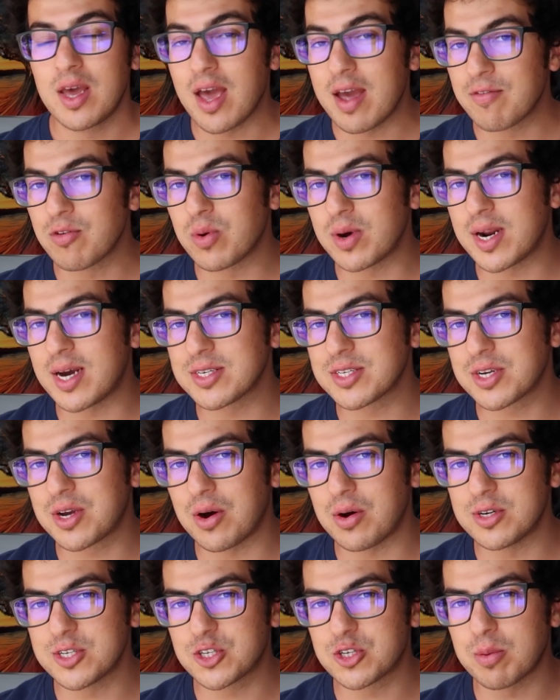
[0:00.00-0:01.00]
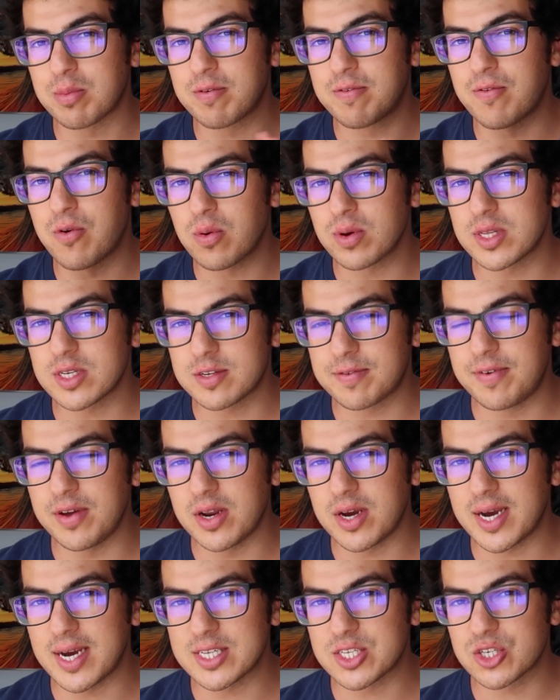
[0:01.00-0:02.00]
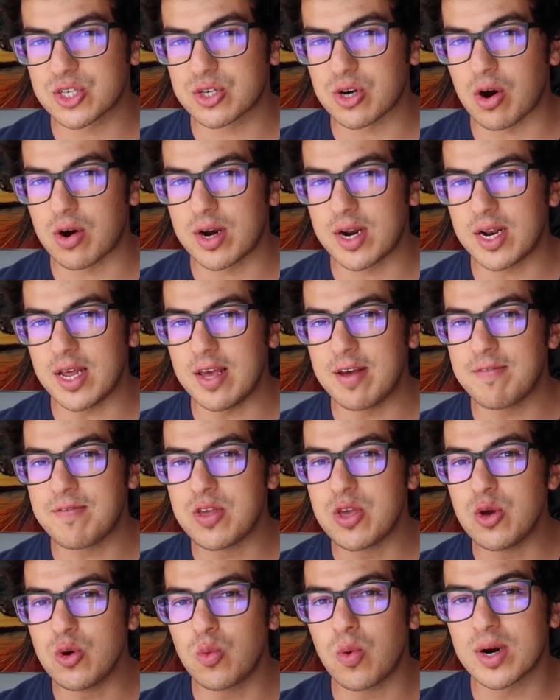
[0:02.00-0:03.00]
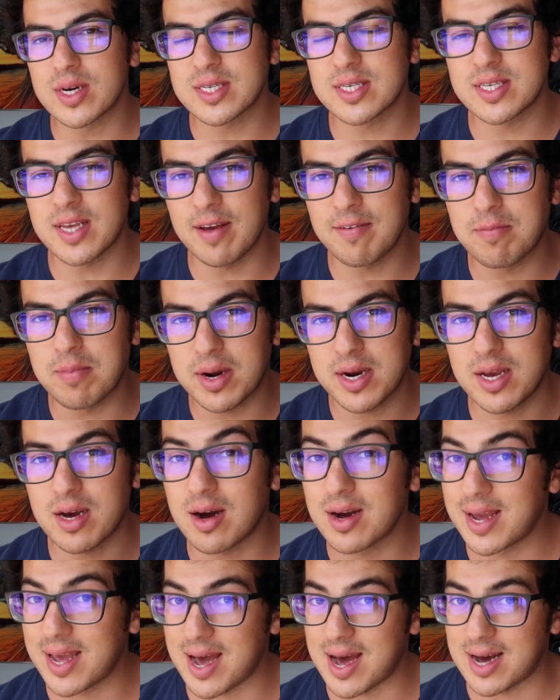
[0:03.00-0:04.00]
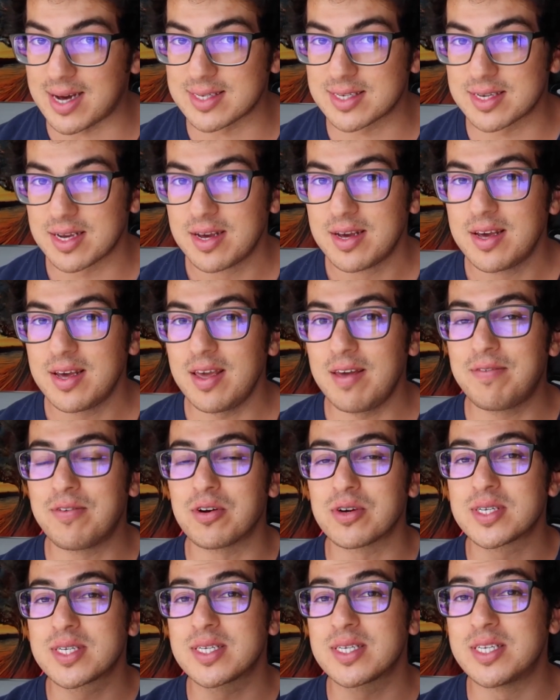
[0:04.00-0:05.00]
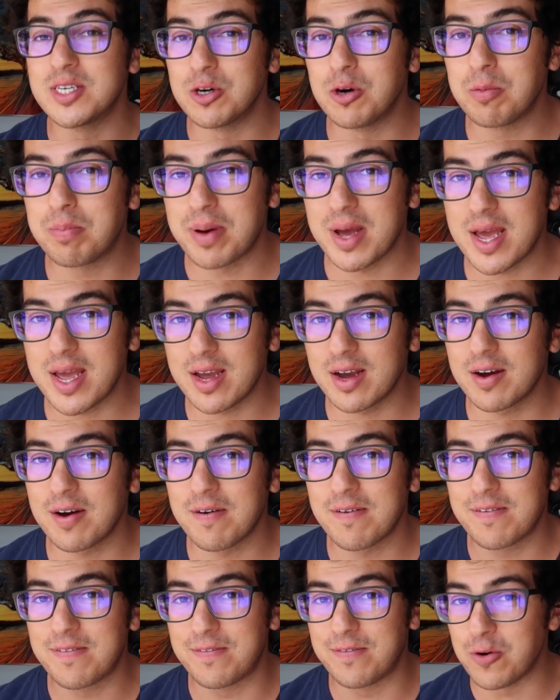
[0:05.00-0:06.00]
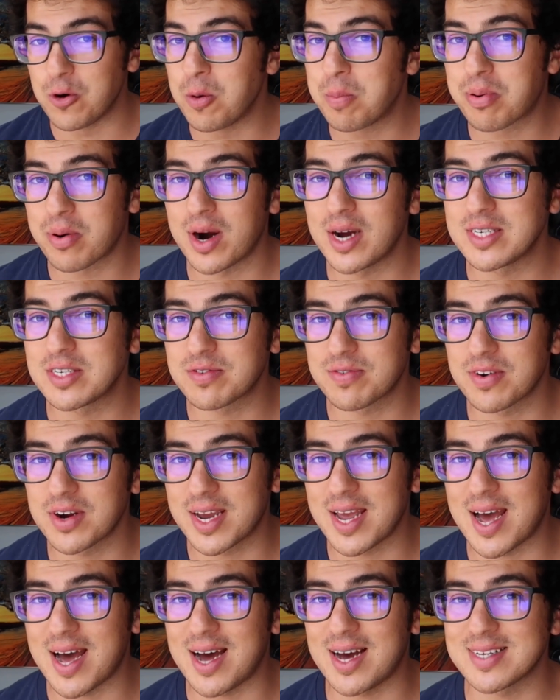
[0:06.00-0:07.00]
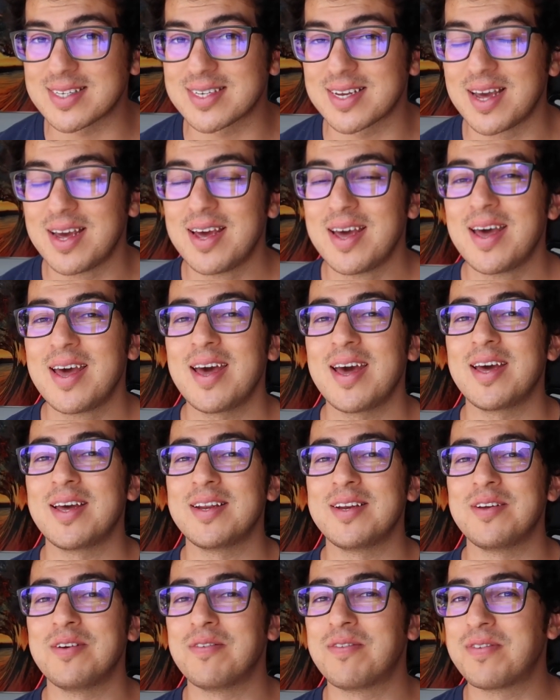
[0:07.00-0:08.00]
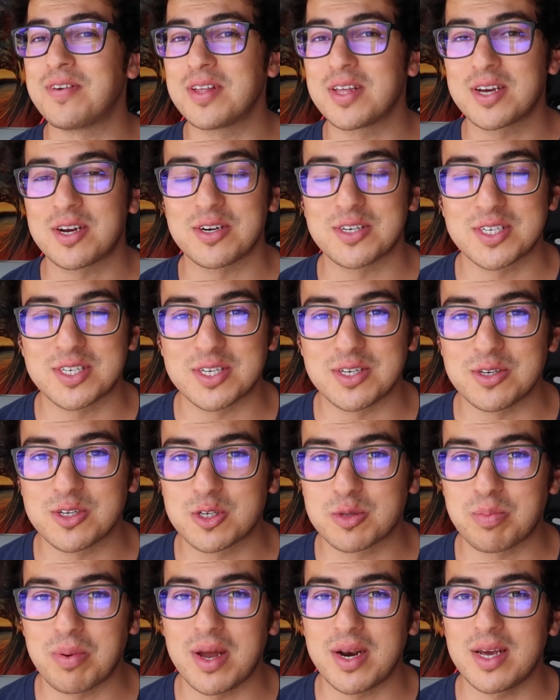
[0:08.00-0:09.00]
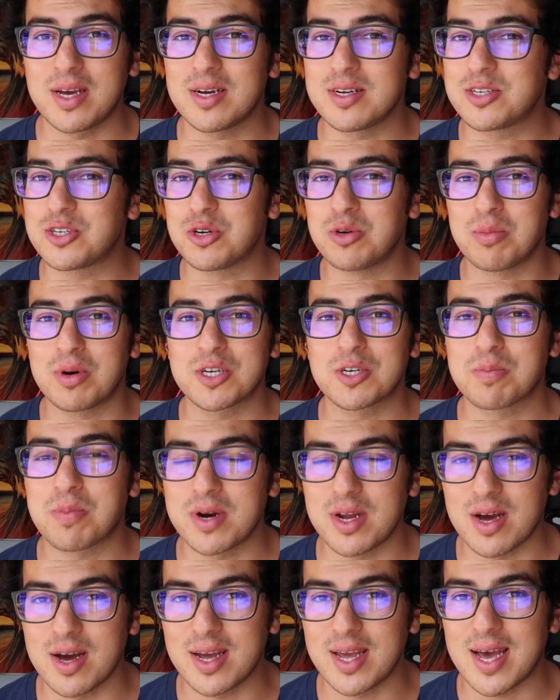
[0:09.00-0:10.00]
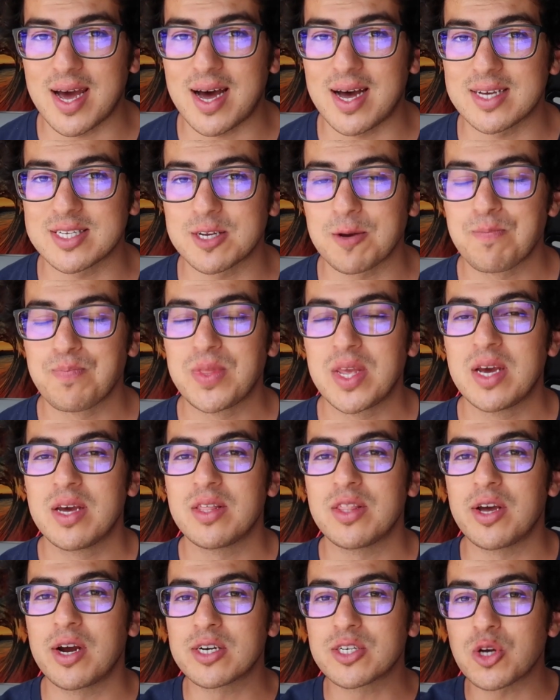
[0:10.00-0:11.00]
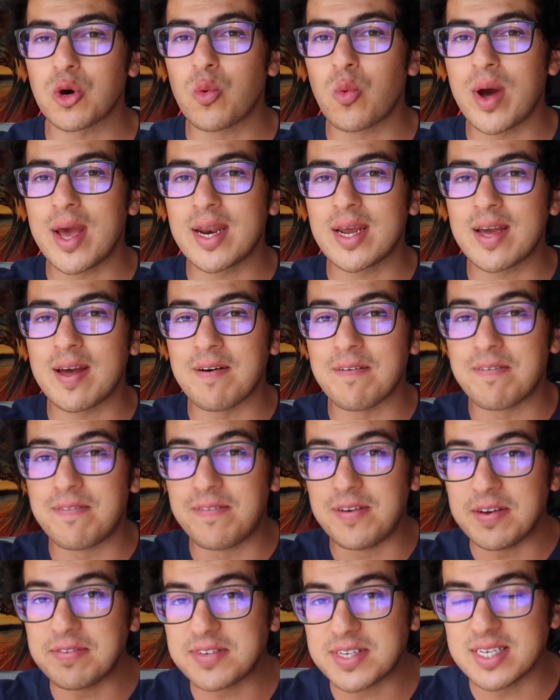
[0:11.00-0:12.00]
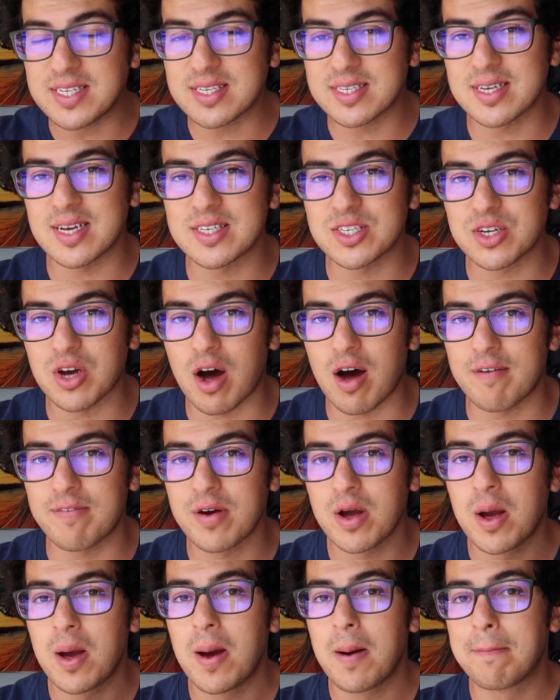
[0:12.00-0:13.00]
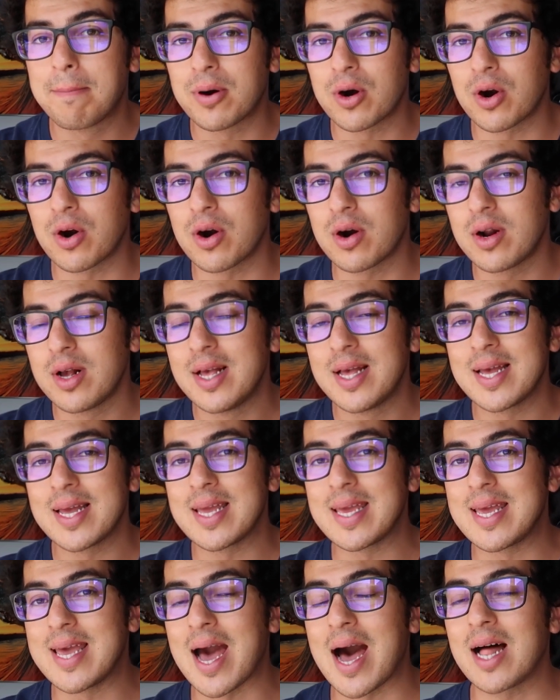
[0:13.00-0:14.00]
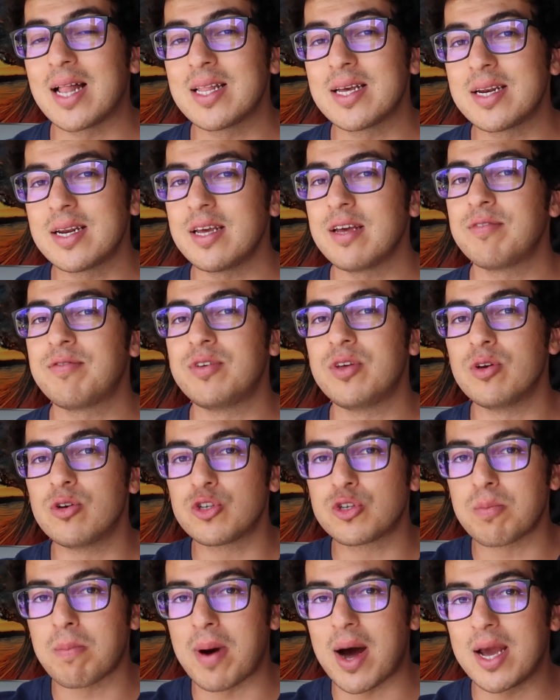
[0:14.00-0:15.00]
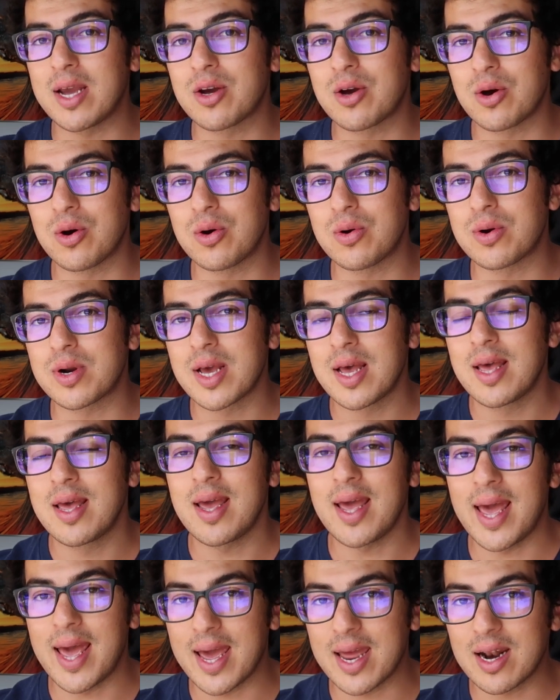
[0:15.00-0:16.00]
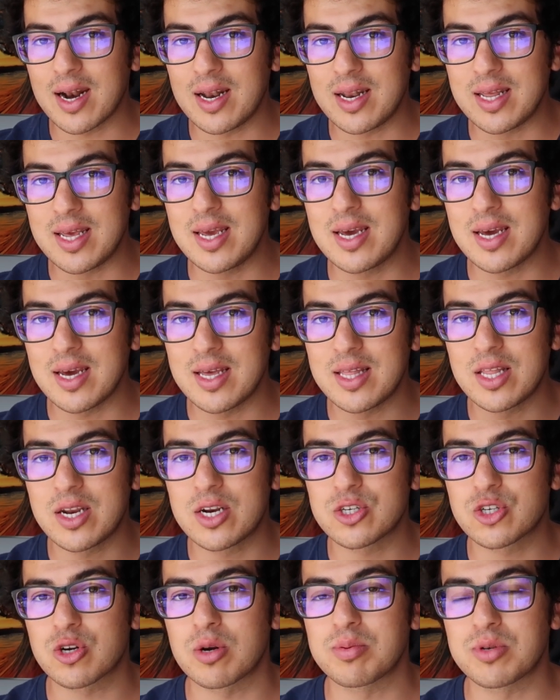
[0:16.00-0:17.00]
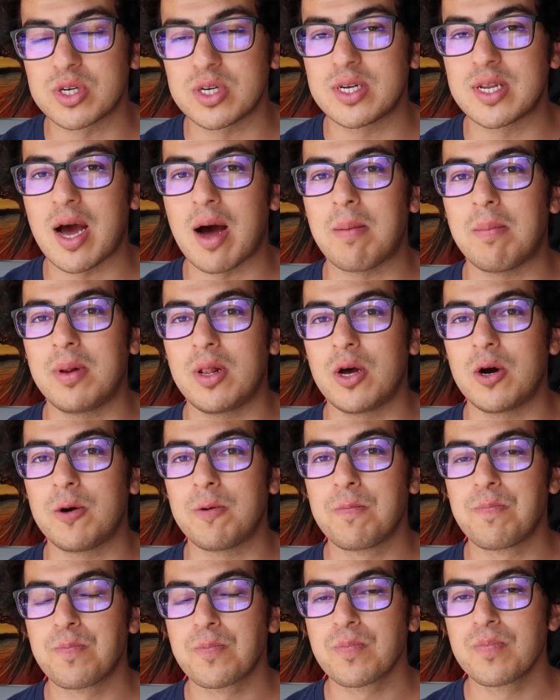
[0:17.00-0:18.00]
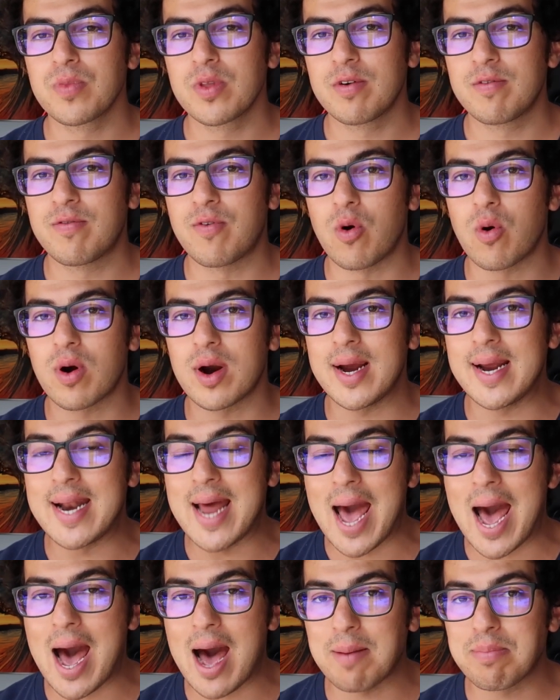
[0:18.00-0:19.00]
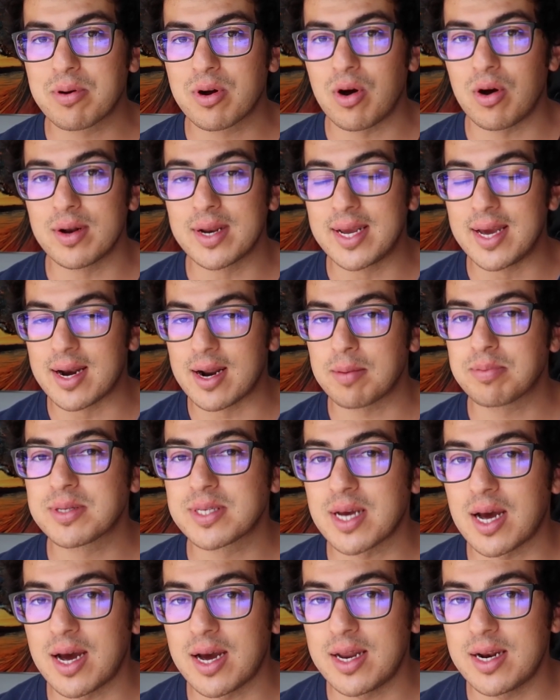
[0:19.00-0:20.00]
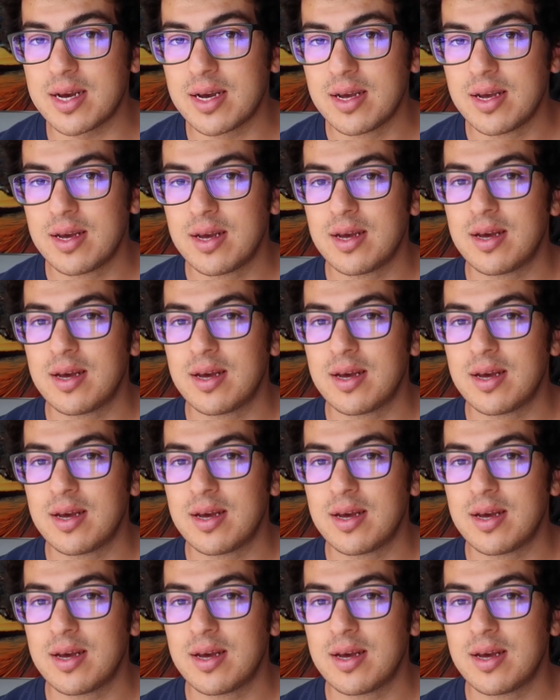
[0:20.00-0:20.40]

Hey everyone, how's it going? So before this video gets started, if you want to save money on gas, if you're still paying full price for gas and you feel like you're still spending too much money on gas, there's a way to get fifteen cents off per gallon if you use my code and link in the description down below for an app called GetUpside.